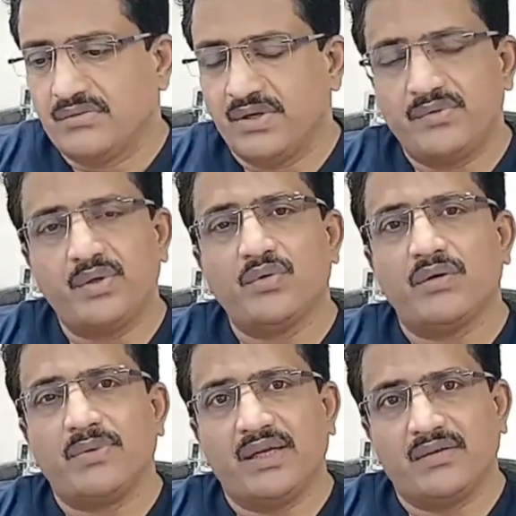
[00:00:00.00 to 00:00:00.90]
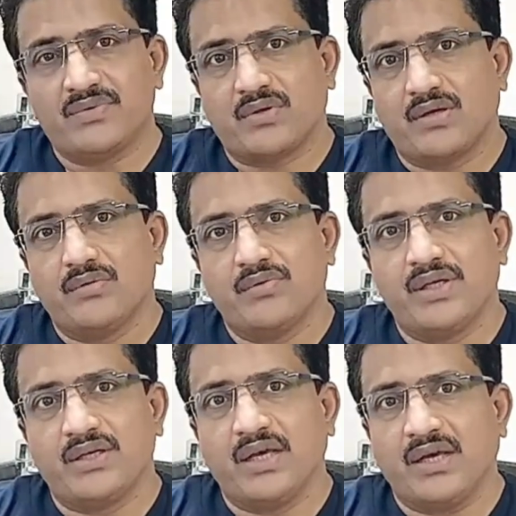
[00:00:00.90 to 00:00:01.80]
When we do a barium swallow,
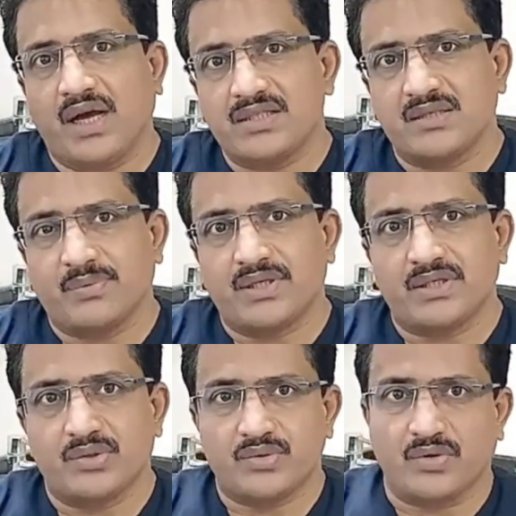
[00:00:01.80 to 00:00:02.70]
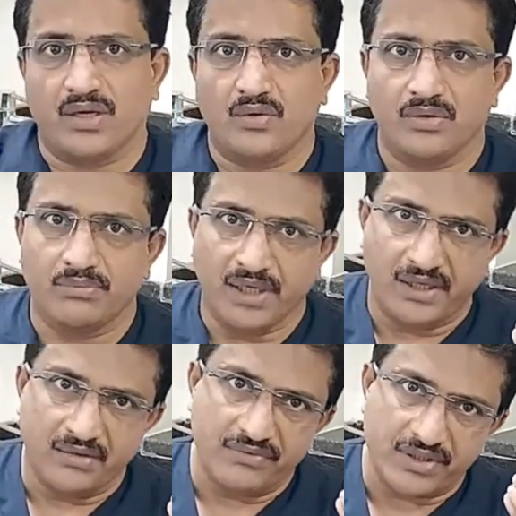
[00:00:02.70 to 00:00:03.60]
we ask the patient to swallow a
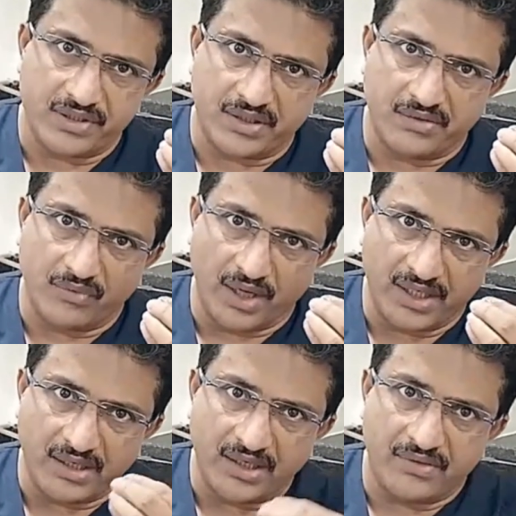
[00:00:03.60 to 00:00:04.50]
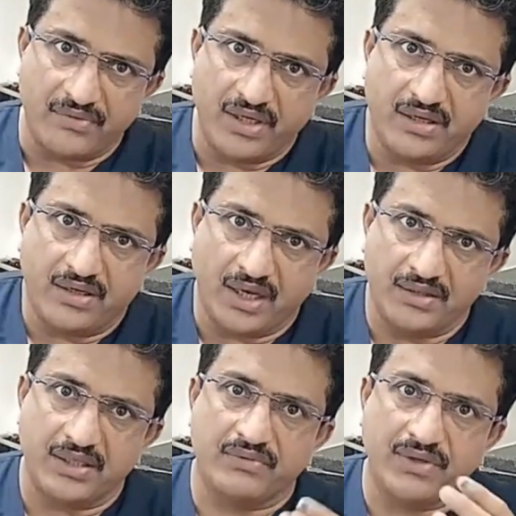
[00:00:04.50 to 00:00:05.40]
barium which is a white liquid,
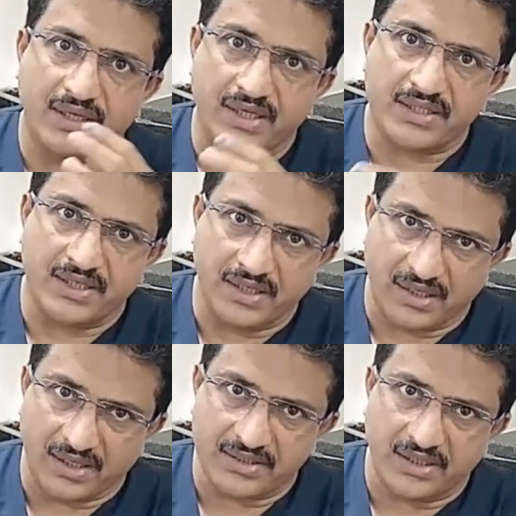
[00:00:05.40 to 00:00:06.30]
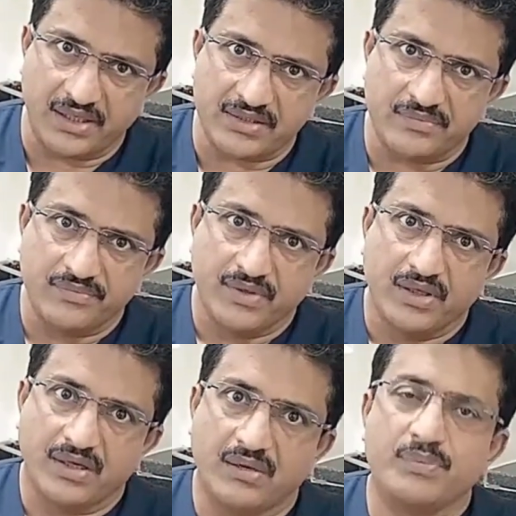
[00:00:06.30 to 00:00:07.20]
and then we take serial x-rays.
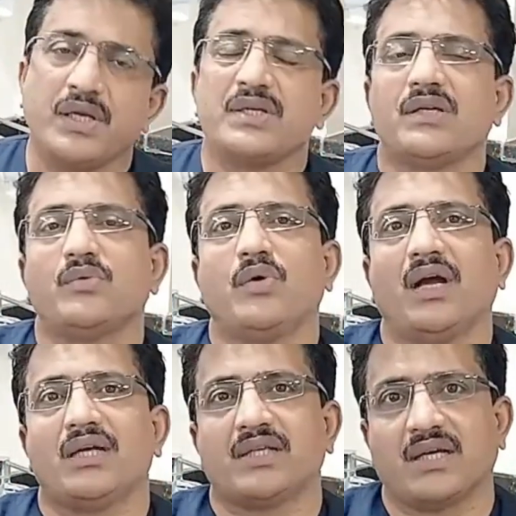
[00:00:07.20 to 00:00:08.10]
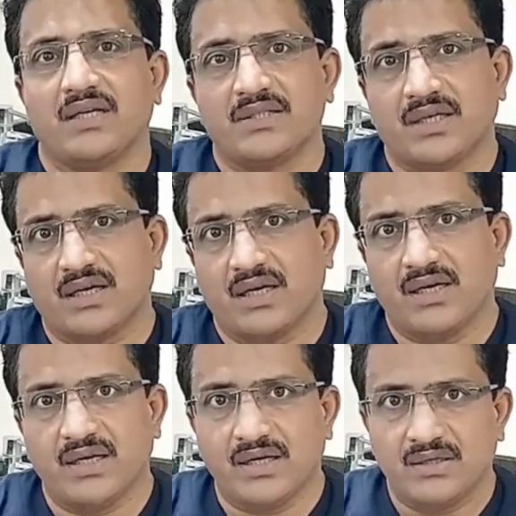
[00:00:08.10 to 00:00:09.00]
A patient who has achalasia
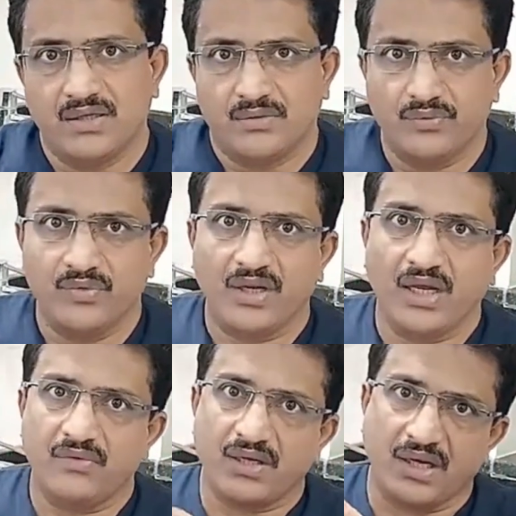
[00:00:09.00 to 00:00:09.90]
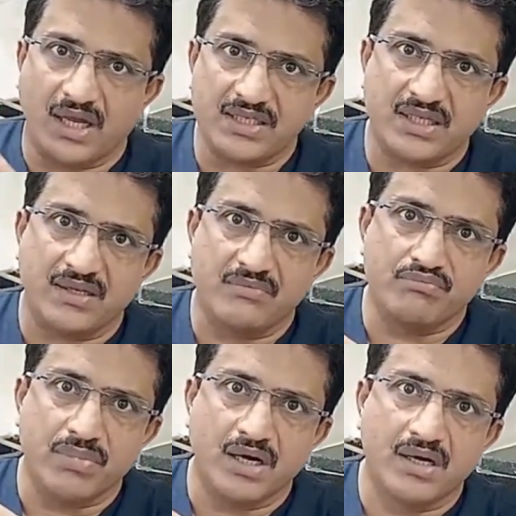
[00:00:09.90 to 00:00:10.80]
cardia, we will have a classical
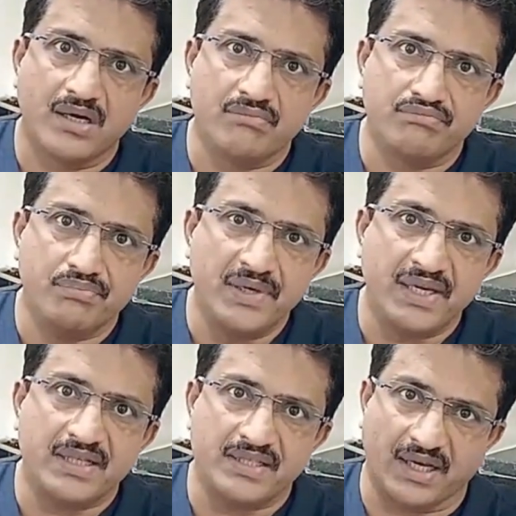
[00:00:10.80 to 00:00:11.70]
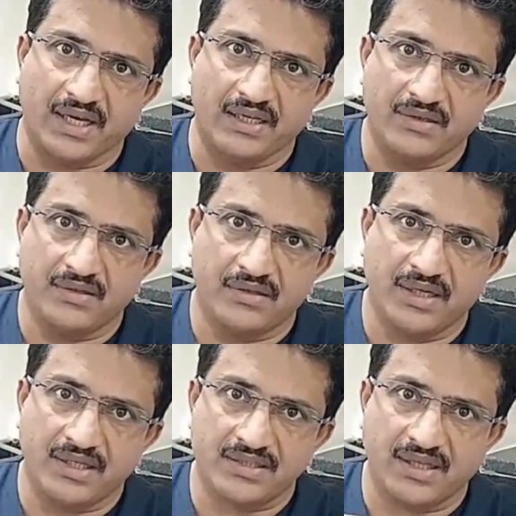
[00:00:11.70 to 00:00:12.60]
bird beak sign.
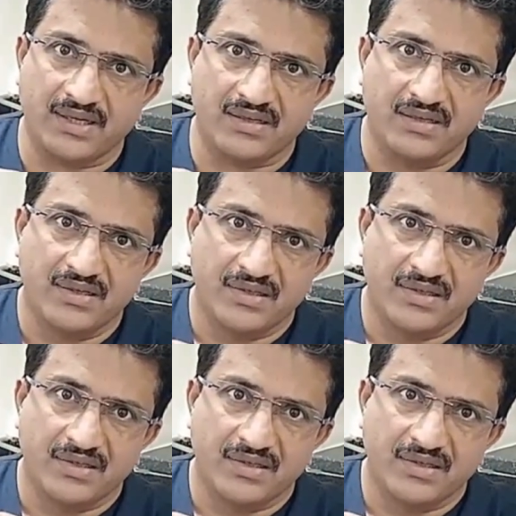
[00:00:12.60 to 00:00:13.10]
That is like,